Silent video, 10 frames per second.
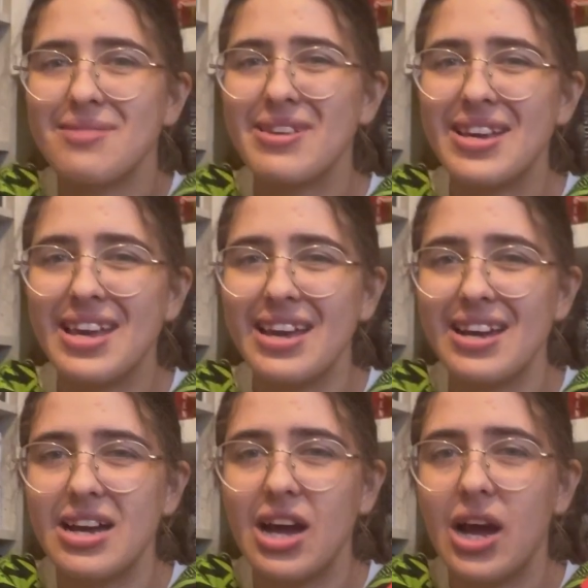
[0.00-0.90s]
be
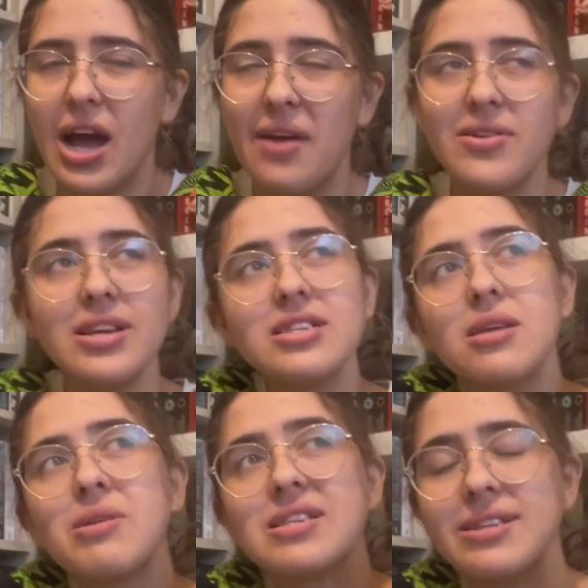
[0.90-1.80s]

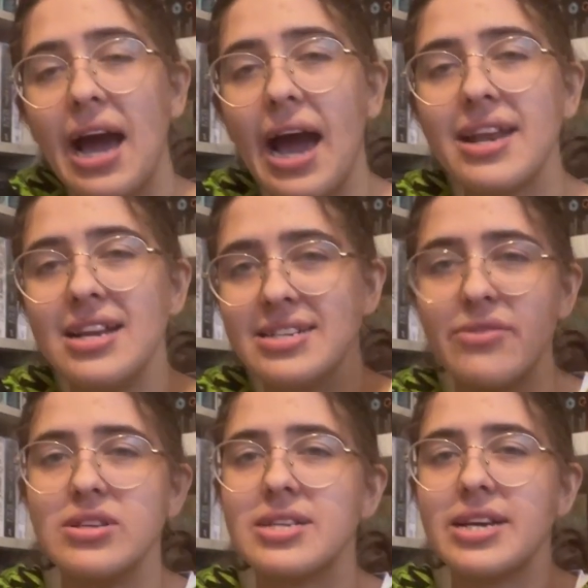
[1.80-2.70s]
sad and
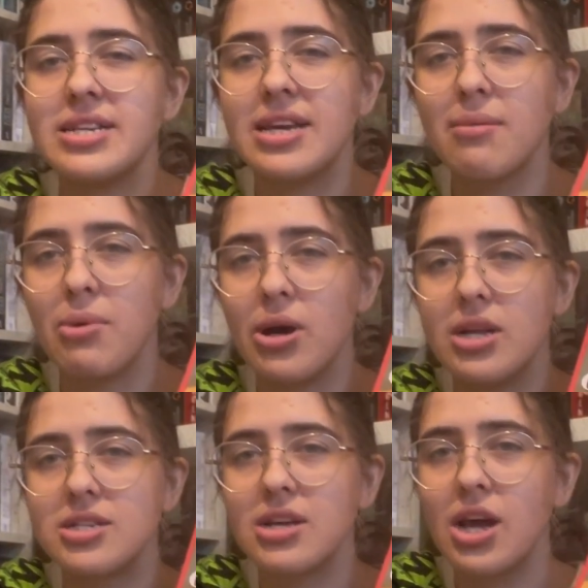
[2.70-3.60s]
devastating, but
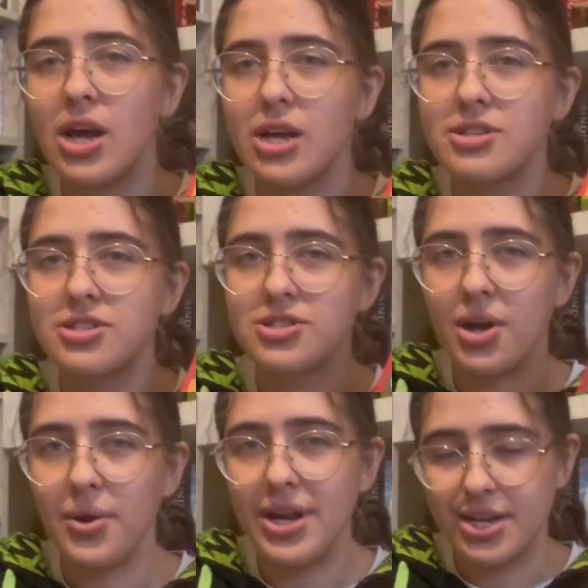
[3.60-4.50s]

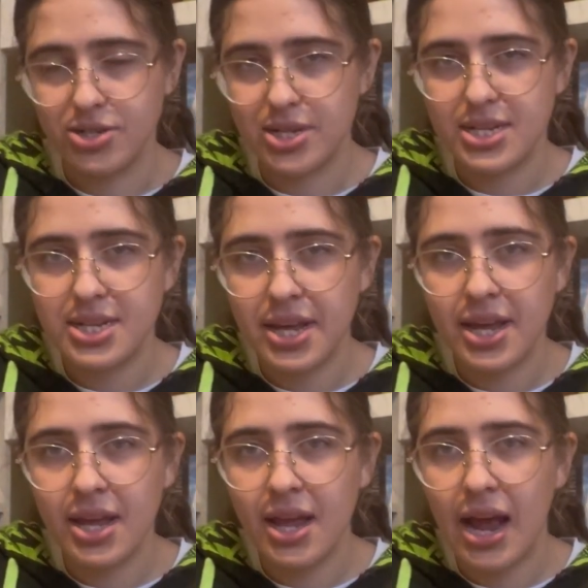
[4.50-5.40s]
so
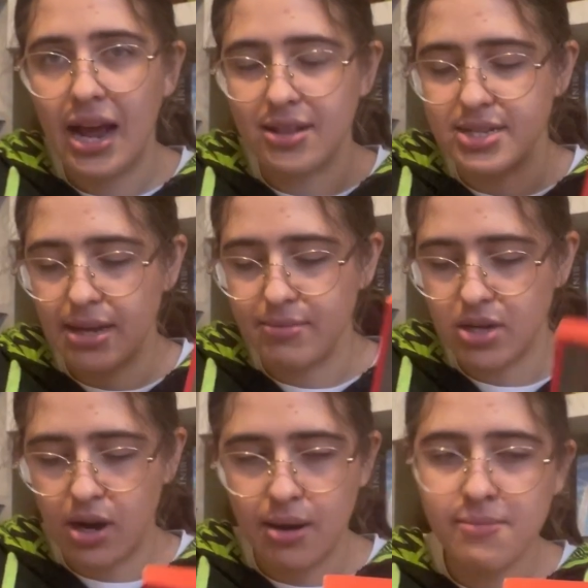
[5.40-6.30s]
interesting at the same
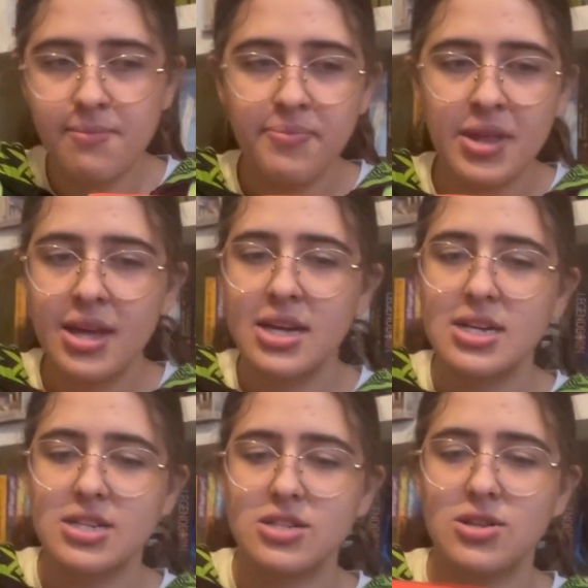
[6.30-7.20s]
time.
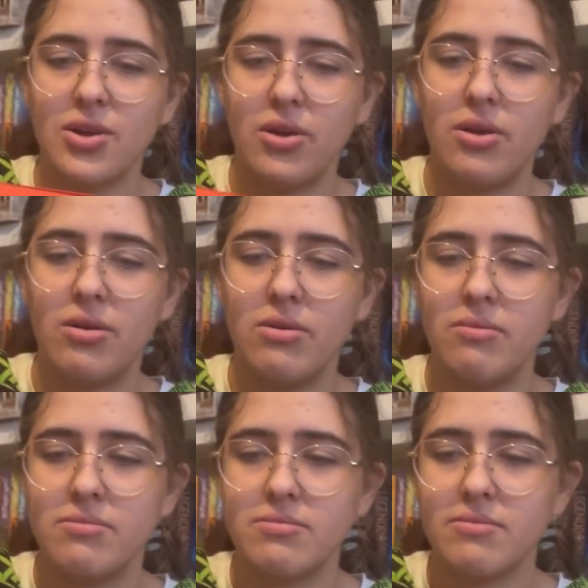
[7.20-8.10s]
So
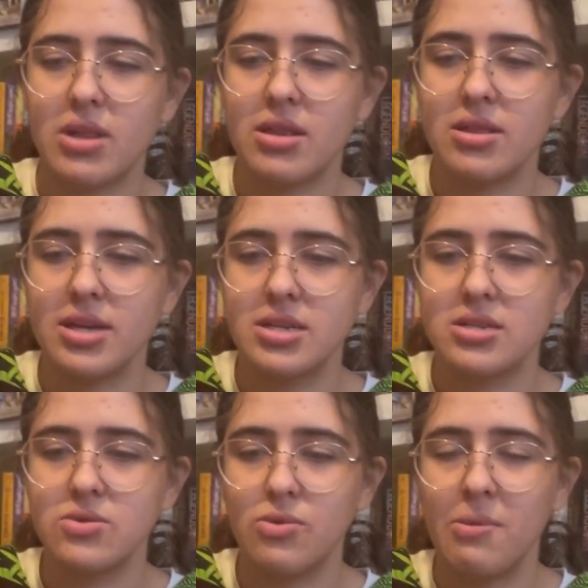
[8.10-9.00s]

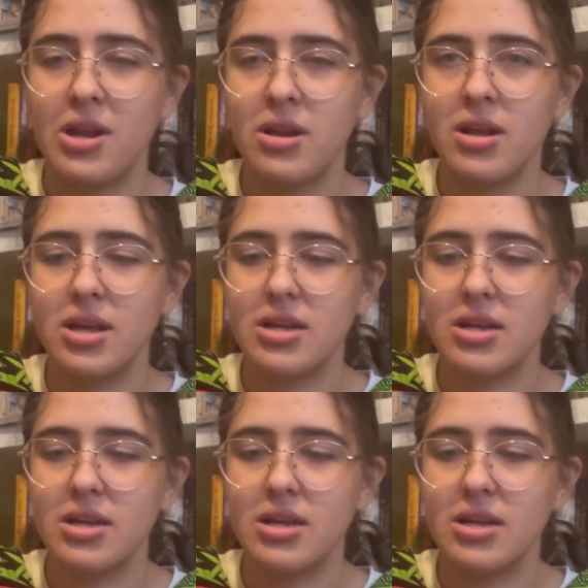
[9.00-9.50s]
this woman,